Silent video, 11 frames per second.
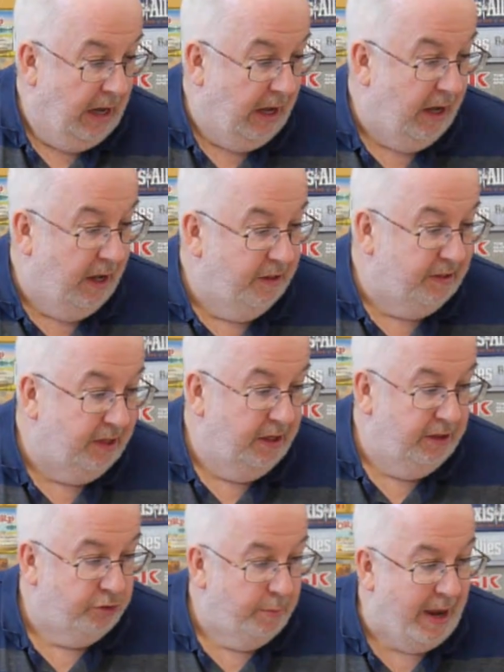The
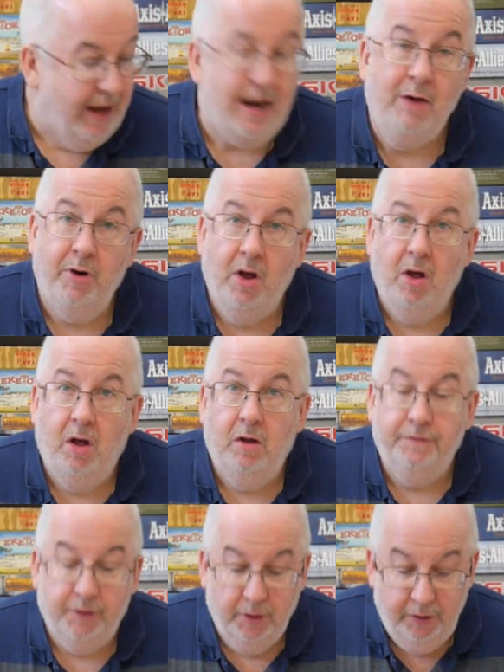turns are about an hour and a
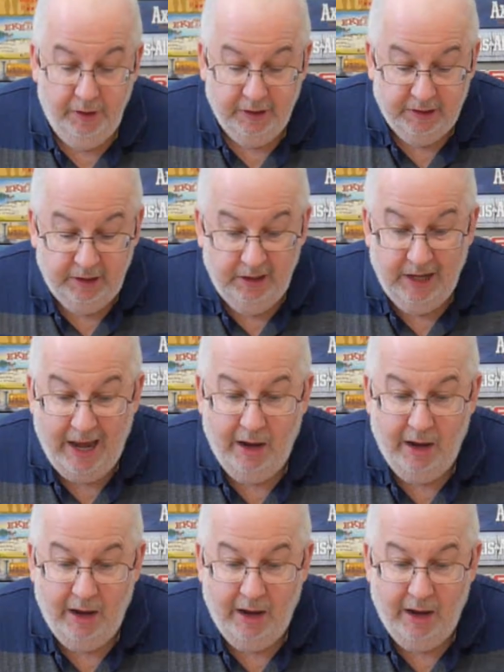half, so you can see